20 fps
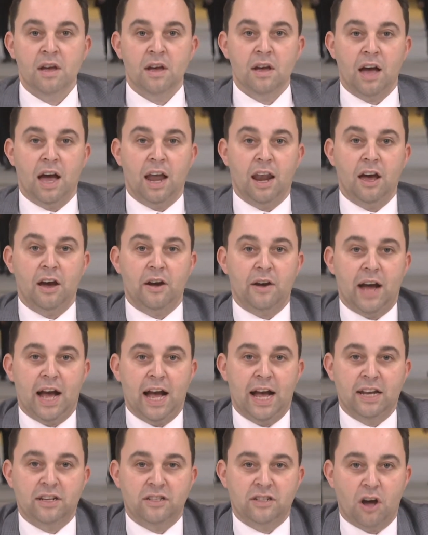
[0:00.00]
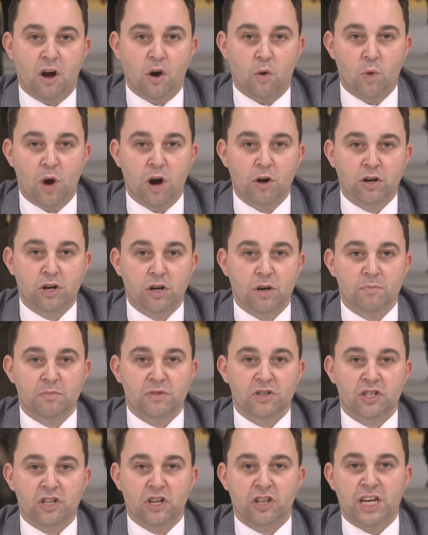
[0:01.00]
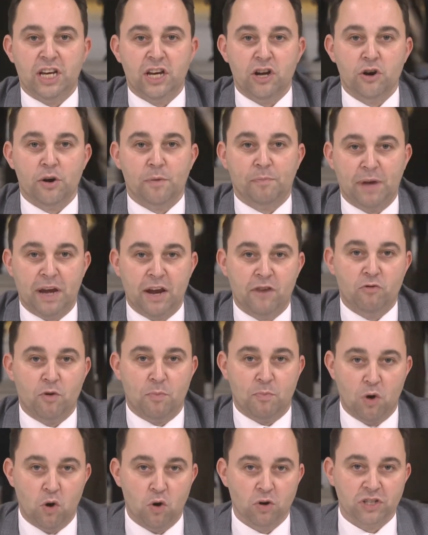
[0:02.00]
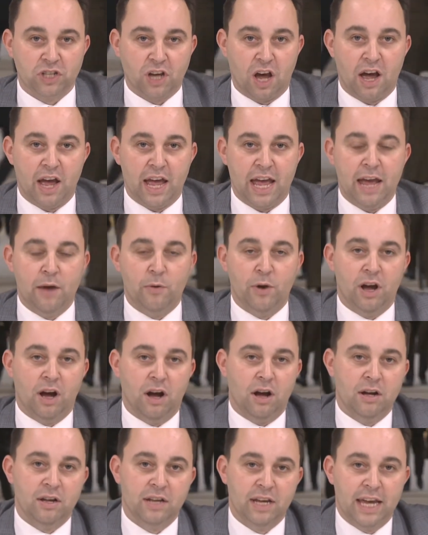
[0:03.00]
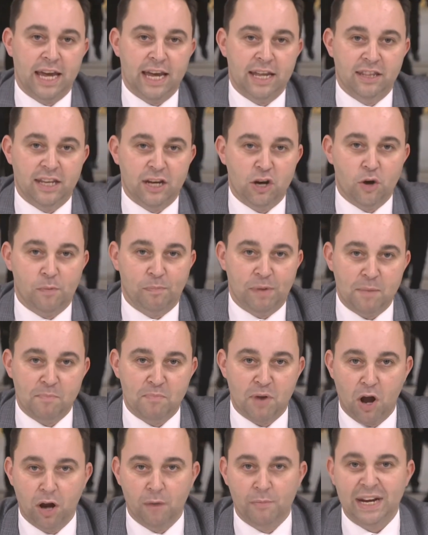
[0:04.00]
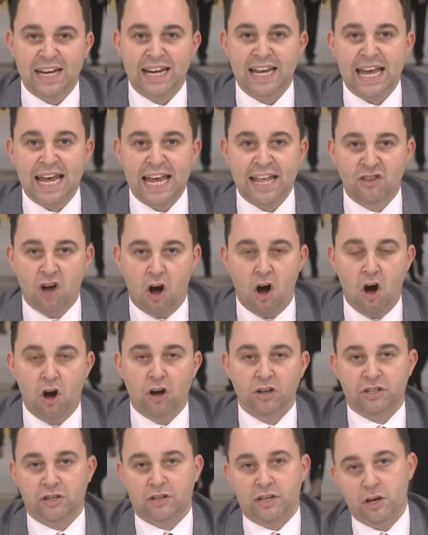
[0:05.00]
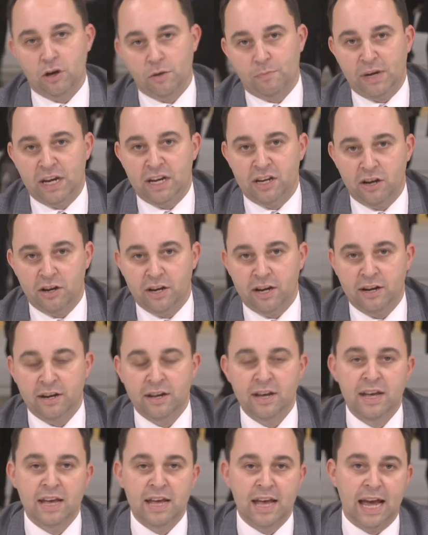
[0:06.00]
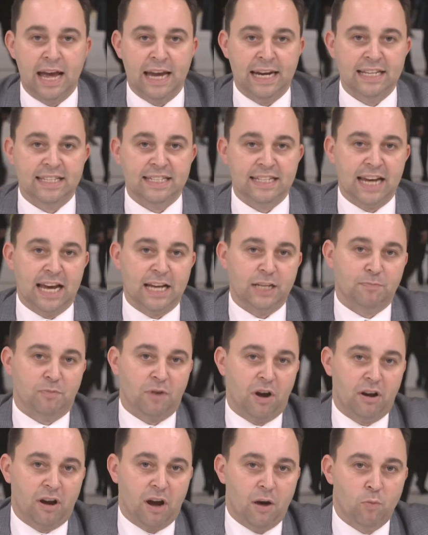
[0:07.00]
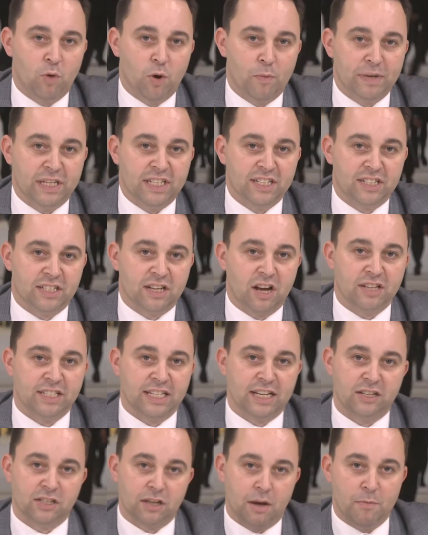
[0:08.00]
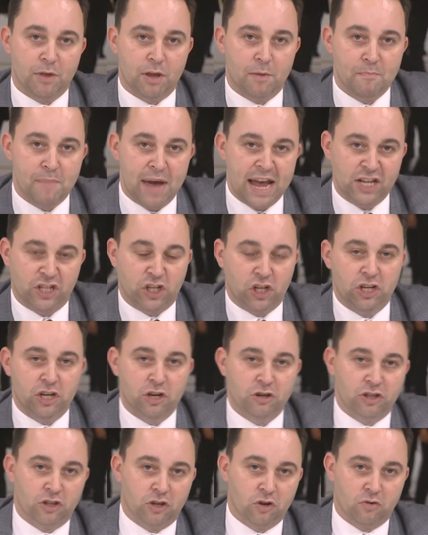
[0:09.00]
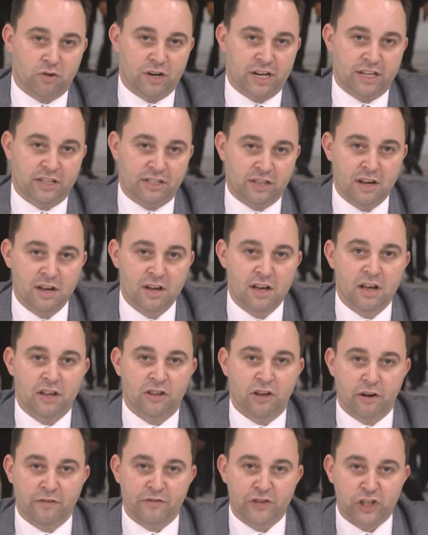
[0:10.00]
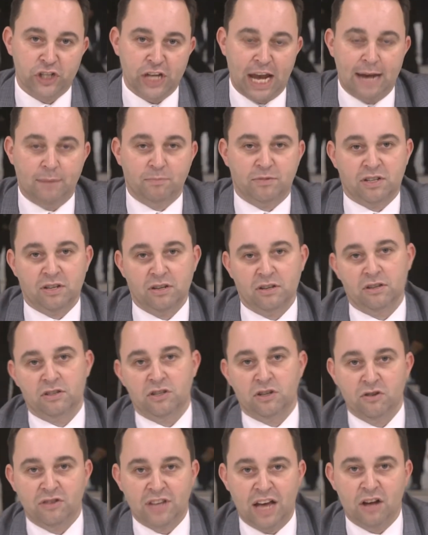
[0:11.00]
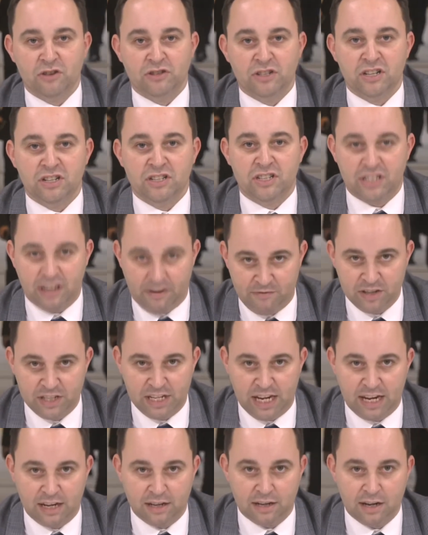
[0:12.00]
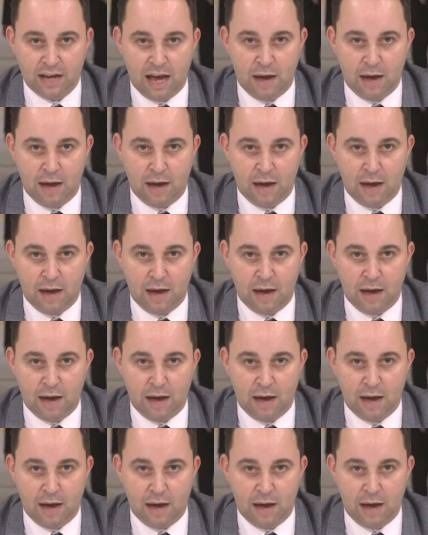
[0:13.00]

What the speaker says: Hello and welcome to the European Report. Here we are in the European Parliament, in the heart of the European Union. And in today's programme, we'll be discussing some of the major news stories that have shaped 2017.